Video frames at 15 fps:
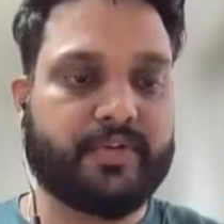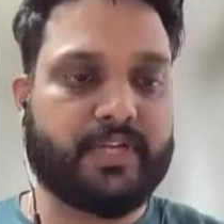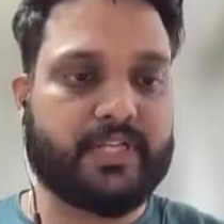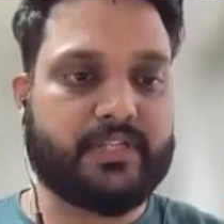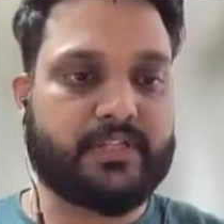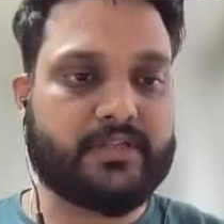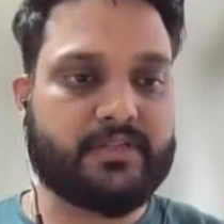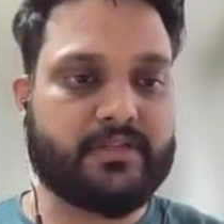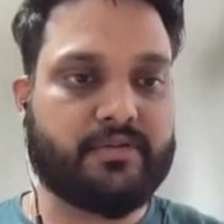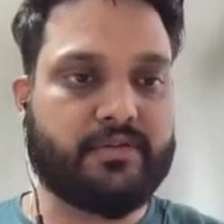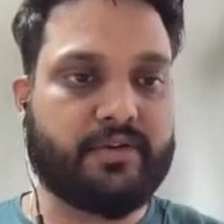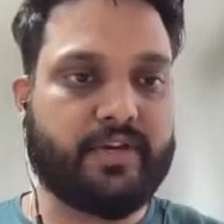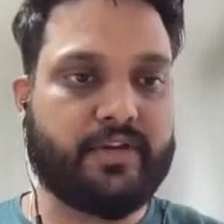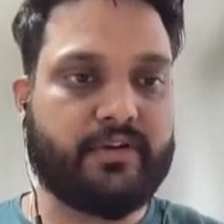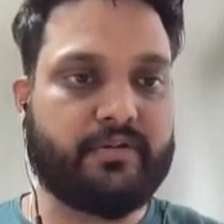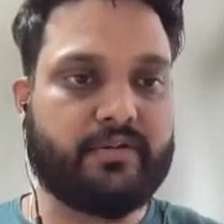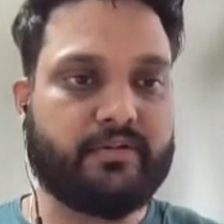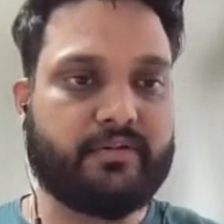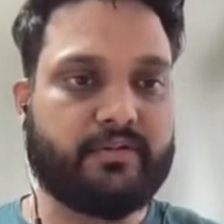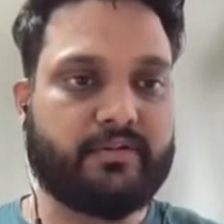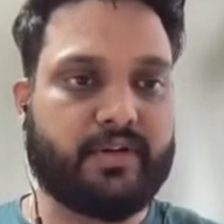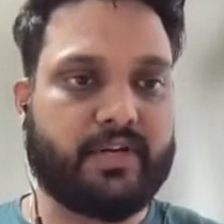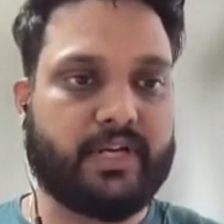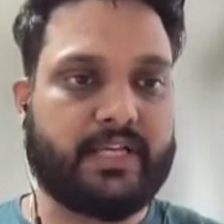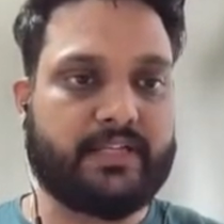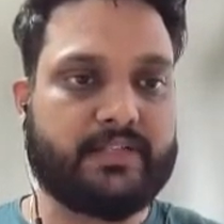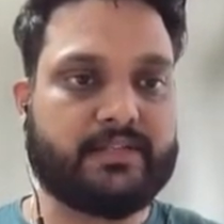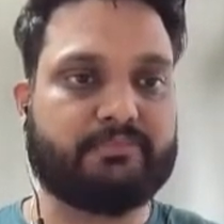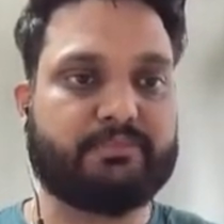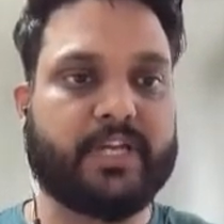it's going to look
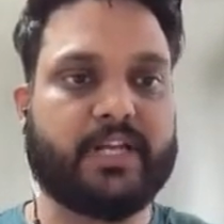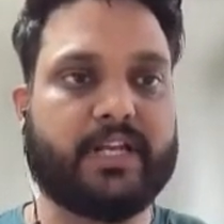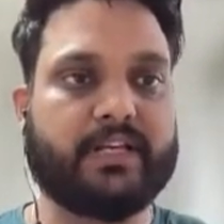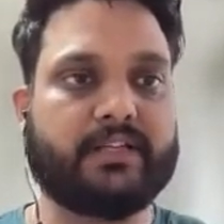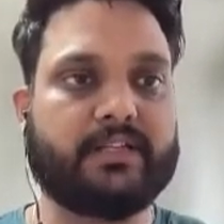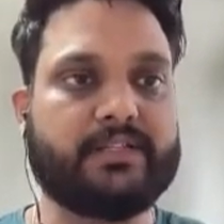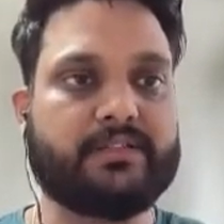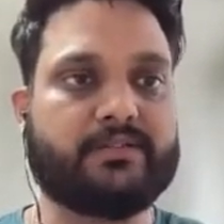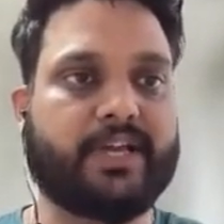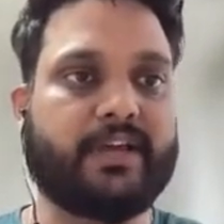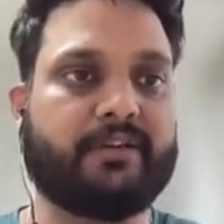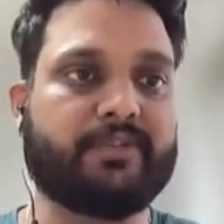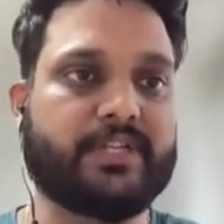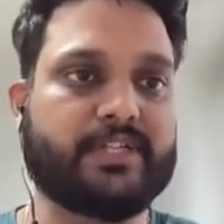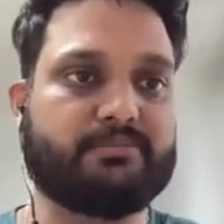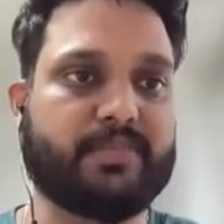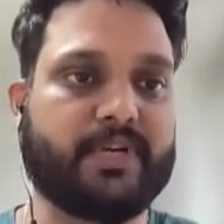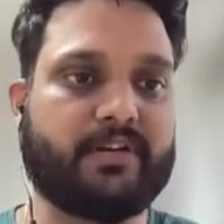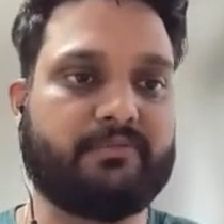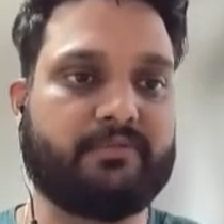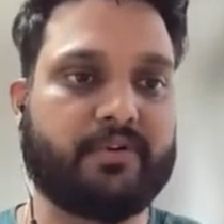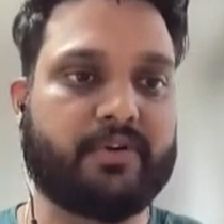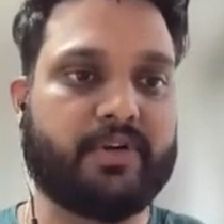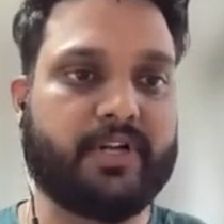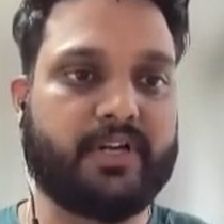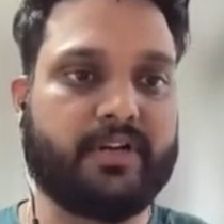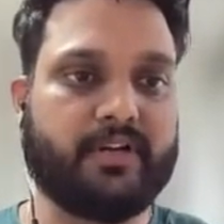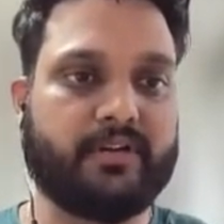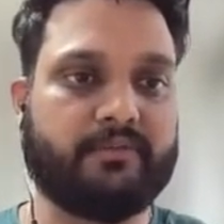like something like this. So I have this build folder.